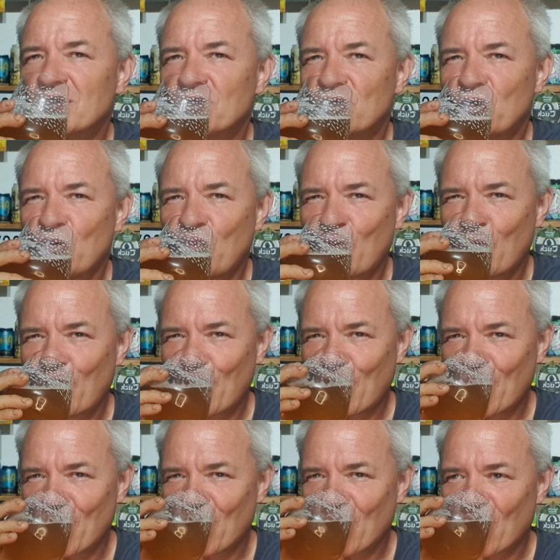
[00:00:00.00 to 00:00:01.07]

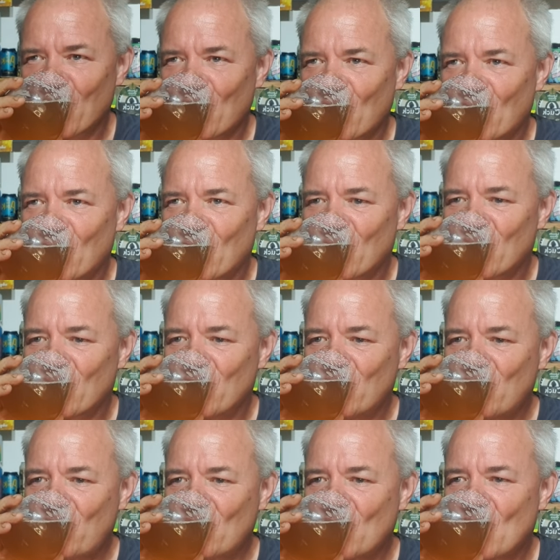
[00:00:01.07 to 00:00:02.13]

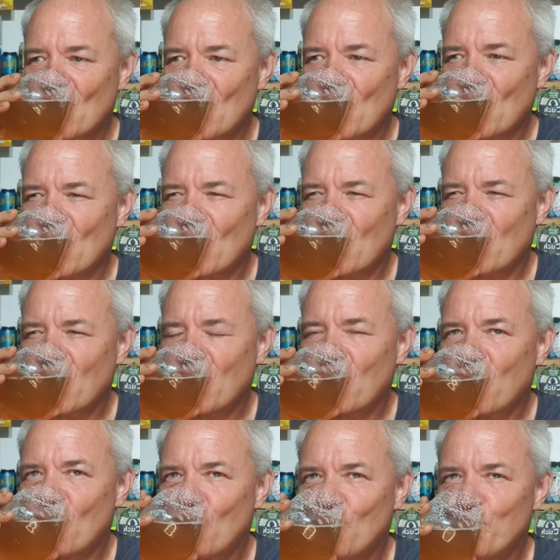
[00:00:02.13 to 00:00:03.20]

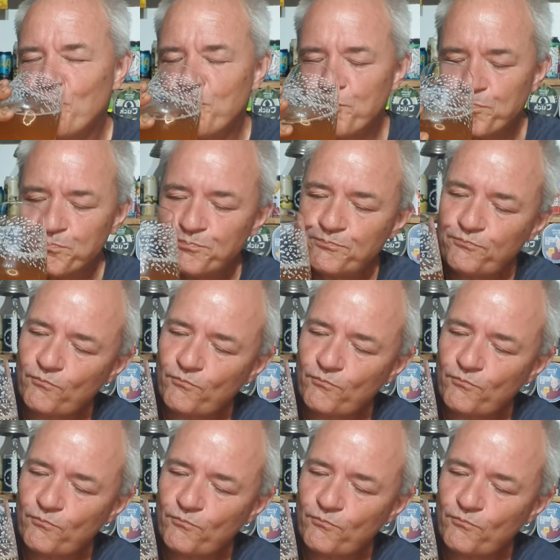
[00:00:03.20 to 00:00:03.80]
(no one is talking)